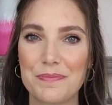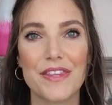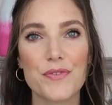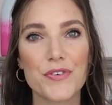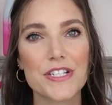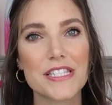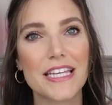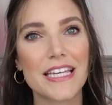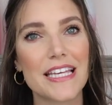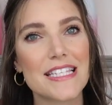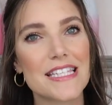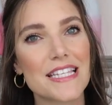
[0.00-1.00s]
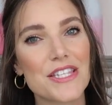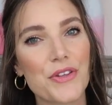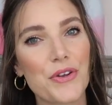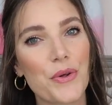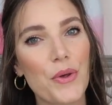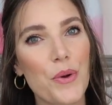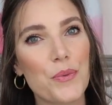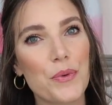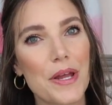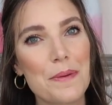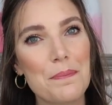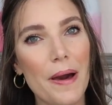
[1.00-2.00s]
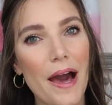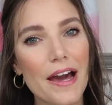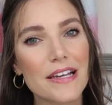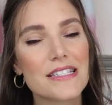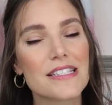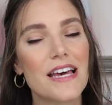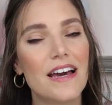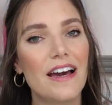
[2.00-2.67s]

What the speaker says: The first thing is this little ring box.